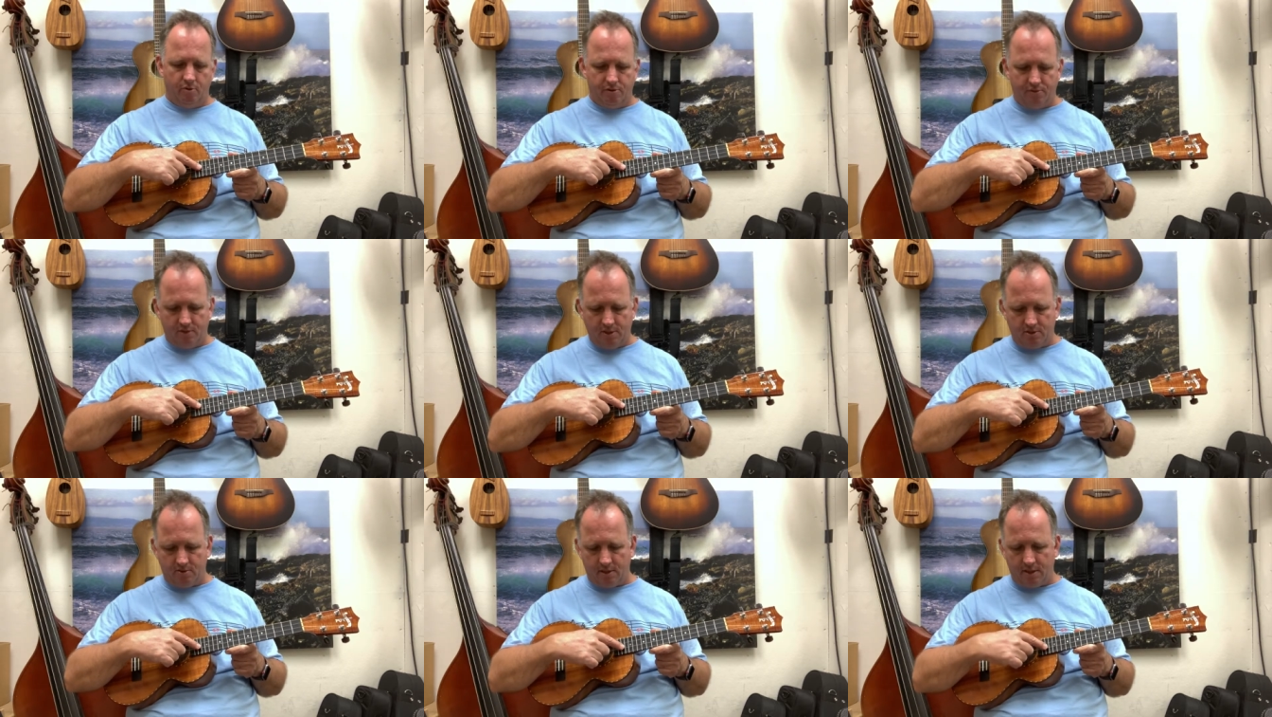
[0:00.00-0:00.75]
3
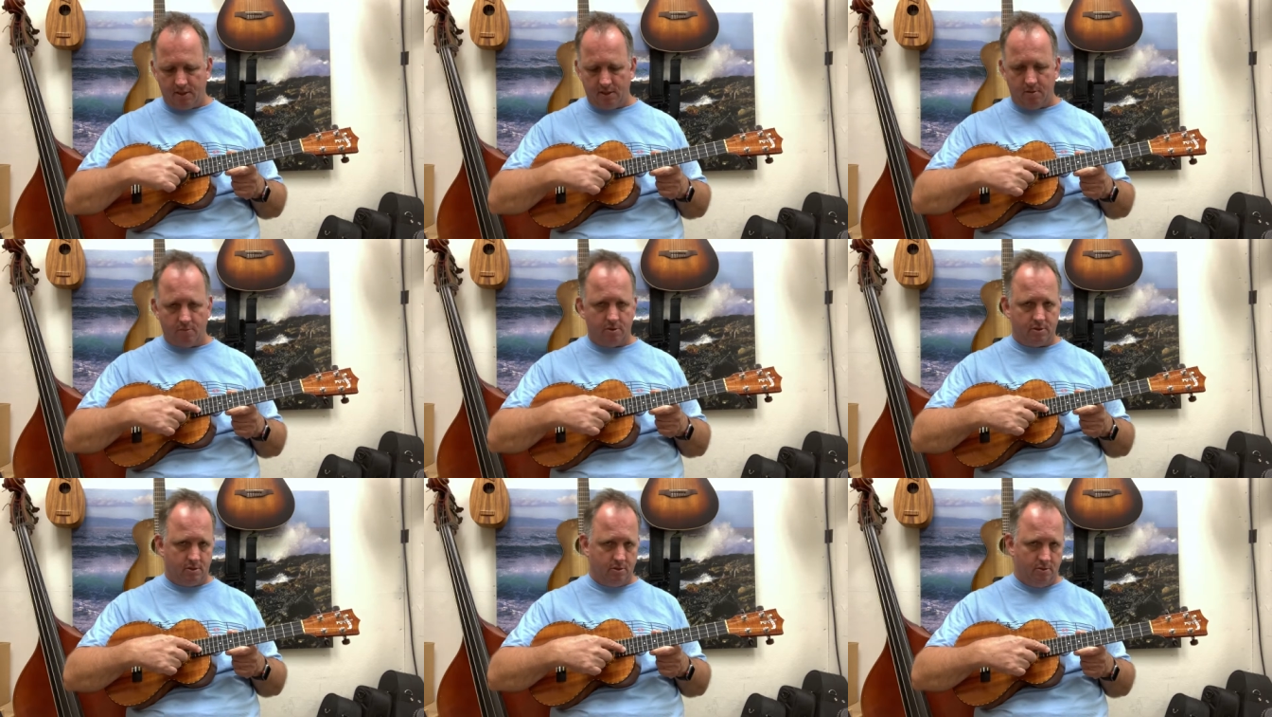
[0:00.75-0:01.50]
string and the number
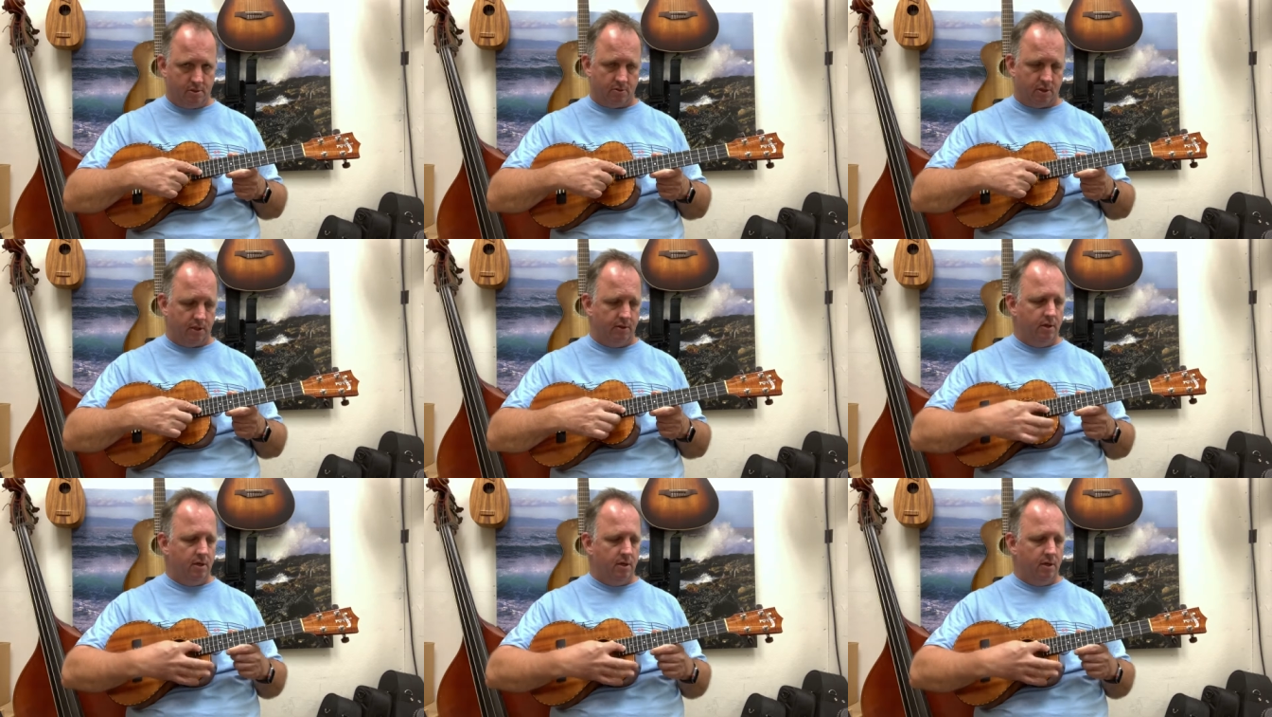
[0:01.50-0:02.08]
2 string.